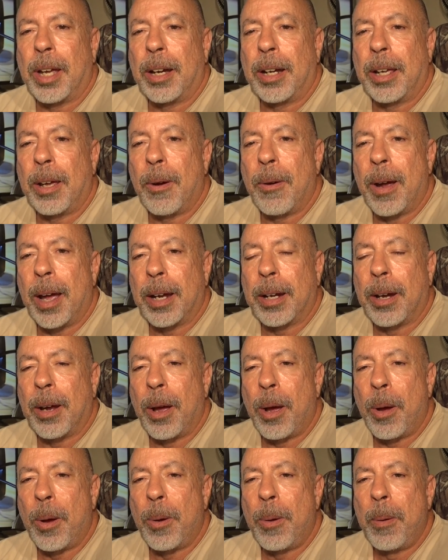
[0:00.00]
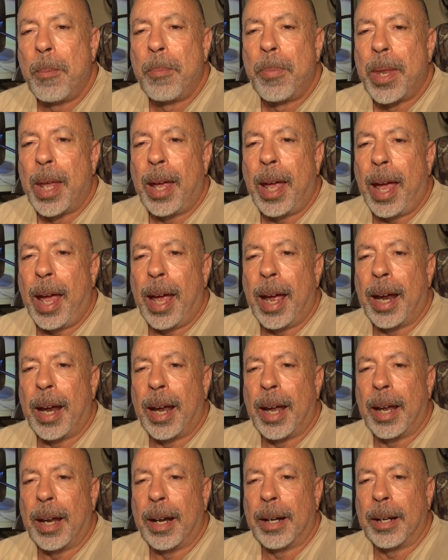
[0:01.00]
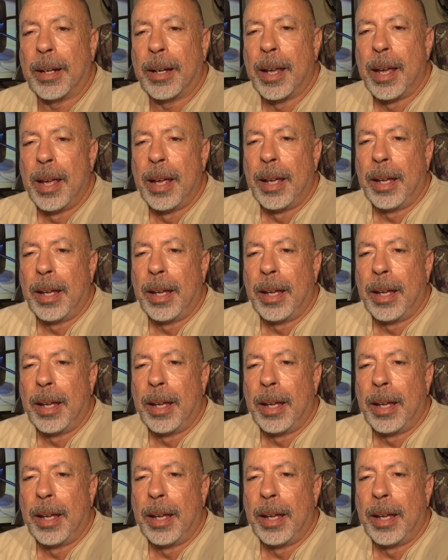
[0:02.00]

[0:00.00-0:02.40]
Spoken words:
Audio Echo and